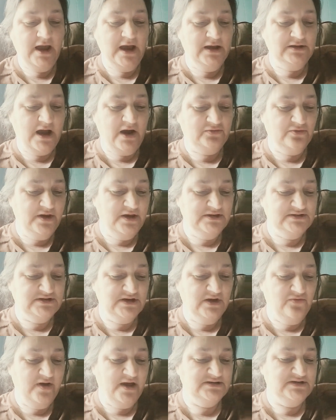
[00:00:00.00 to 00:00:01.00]
And after
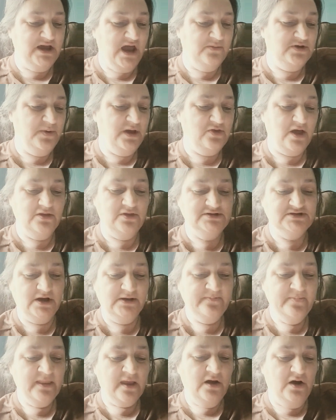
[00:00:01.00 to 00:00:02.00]
these events it came to be that the
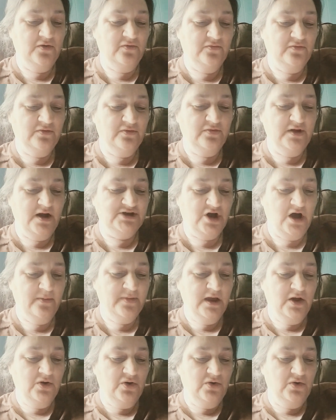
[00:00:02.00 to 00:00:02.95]
son of the Ashah,